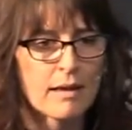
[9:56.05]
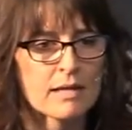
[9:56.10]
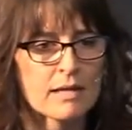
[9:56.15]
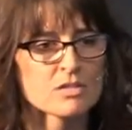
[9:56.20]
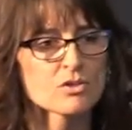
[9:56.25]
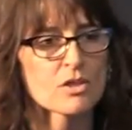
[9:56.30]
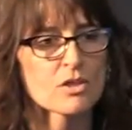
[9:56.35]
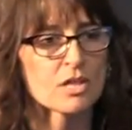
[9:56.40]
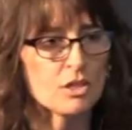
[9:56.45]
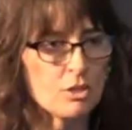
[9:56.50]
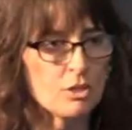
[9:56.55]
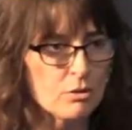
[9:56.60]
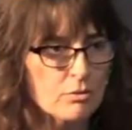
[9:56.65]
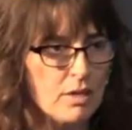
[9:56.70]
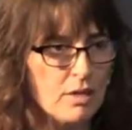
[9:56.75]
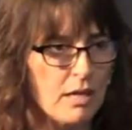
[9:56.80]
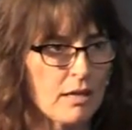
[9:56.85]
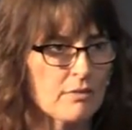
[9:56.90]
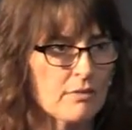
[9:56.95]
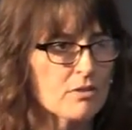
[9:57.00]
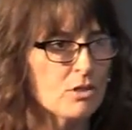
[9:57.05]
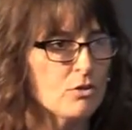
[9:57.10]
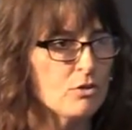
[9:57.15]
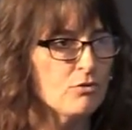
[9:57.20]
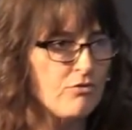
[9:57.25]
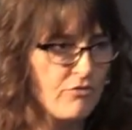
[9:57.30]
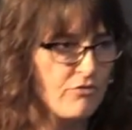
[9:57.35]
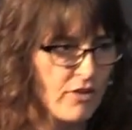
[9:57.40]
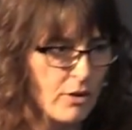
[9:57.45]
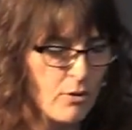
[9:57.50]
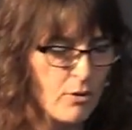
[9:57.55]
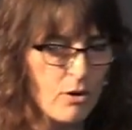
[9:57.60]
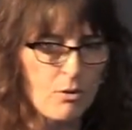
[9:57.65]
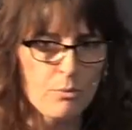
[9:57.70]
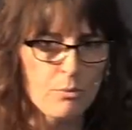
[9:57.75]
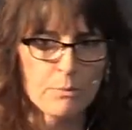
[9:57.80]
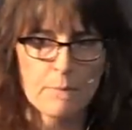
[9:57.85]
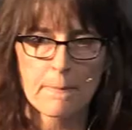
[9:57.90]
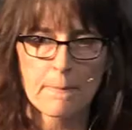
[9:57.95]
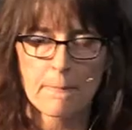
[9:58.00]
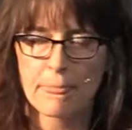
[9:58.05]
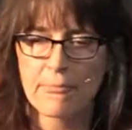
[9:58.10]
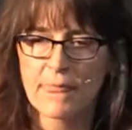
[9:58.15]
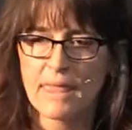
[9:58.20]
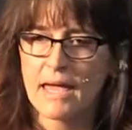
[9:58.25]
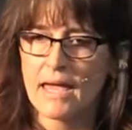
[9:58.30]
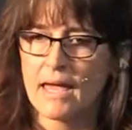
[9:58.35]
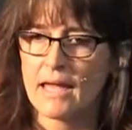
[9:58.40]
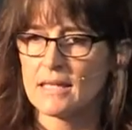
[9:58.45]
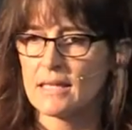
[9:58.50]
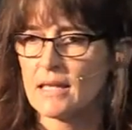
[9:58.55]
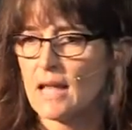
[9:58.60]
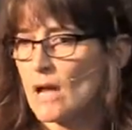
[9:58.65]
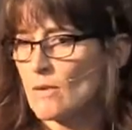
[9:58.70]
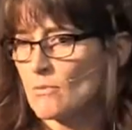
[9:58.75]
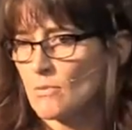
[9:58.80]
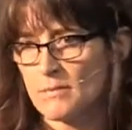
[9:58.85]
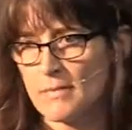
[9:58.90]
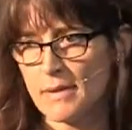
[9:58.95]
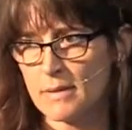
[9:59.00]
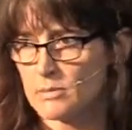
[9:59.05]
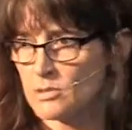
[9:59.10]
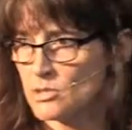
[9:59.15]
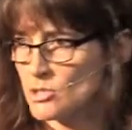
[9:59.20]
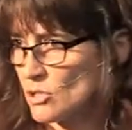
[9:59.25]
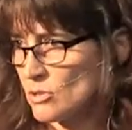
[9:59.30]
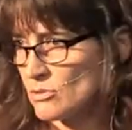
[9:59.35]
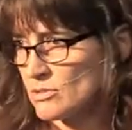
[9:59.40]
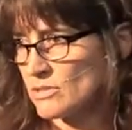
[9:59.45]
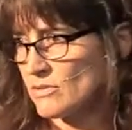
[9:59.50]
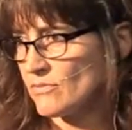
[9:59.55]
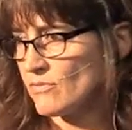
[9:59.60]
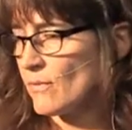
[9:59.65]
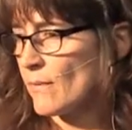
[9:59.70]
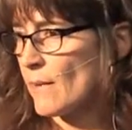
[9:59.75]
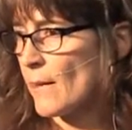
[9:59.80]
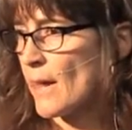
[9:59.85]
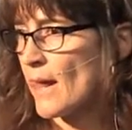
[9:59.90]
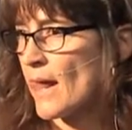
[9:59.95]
And so the new king, the new Pharaoh, had not remembered Joseph.